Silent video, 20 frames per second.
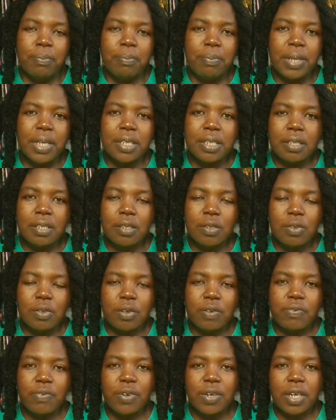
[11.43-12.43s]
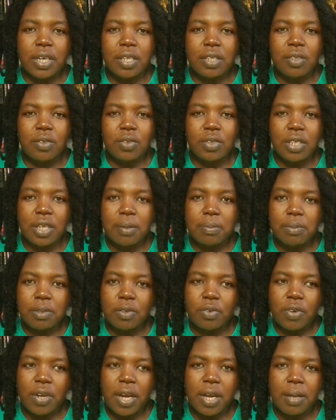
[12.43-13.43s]
Please do not forget to
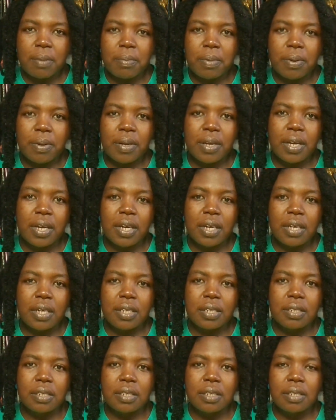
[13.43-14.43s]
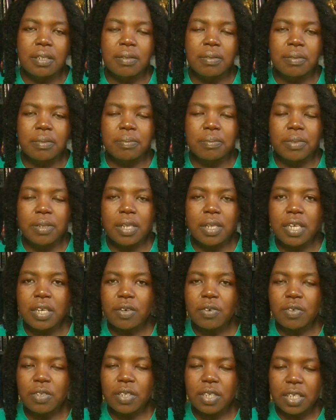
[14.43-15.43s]
subscribe and
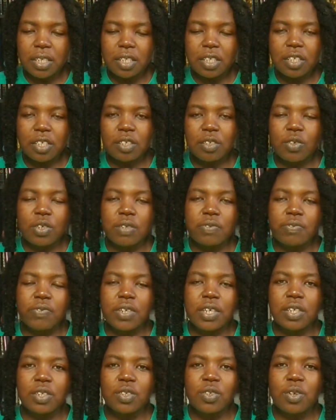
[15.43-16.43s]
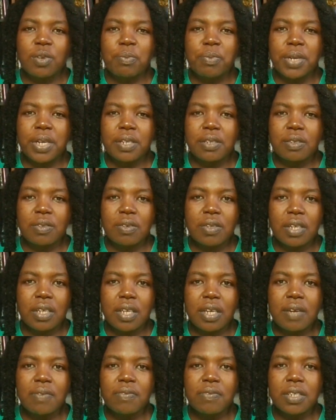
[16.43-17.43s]
click on that notification bell so
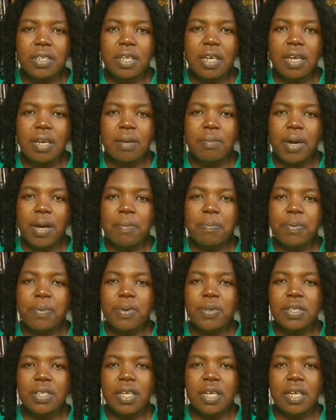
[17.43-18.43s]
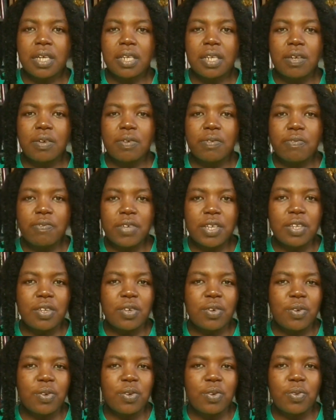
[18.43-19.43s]
that every time I post a new
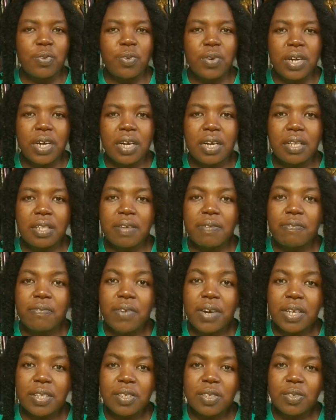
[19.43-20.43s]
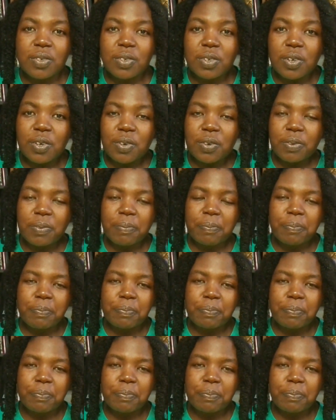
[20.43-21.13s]
video, you are the first to know.